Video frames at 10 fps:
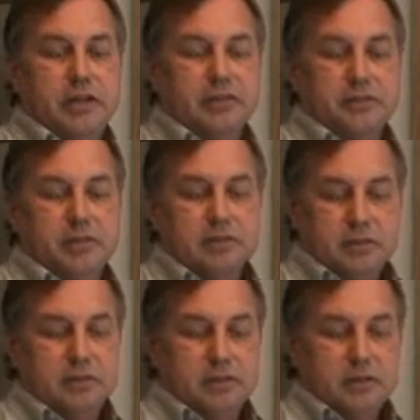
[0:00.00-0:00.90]
as a
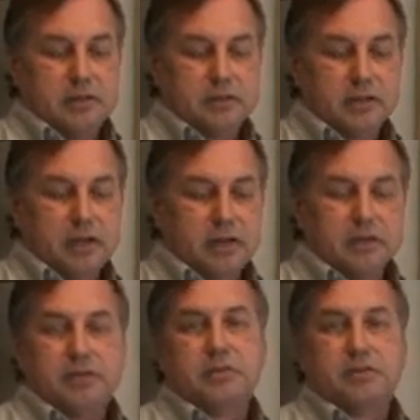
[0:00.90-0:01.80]

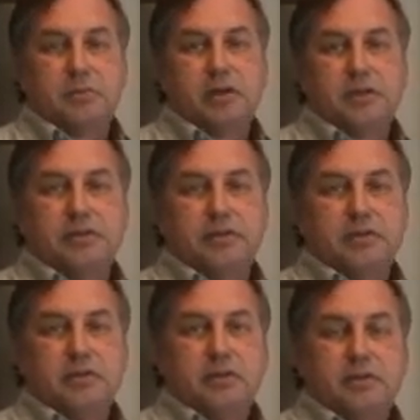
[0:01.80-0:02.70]
calculator as well as
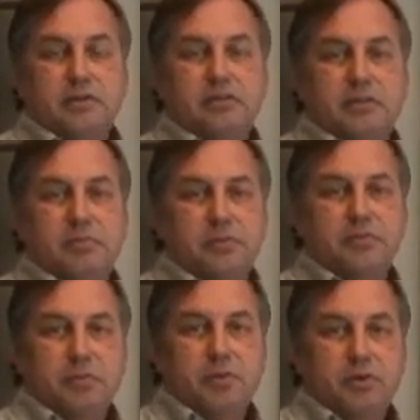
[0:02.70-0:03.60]
simply
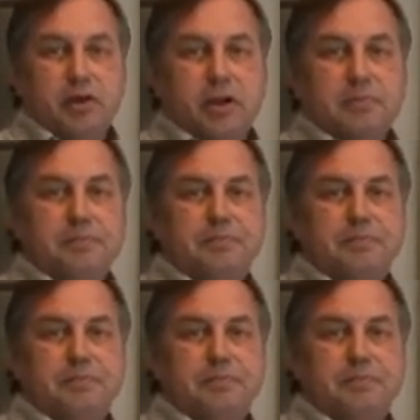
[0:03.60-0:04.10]
for a program.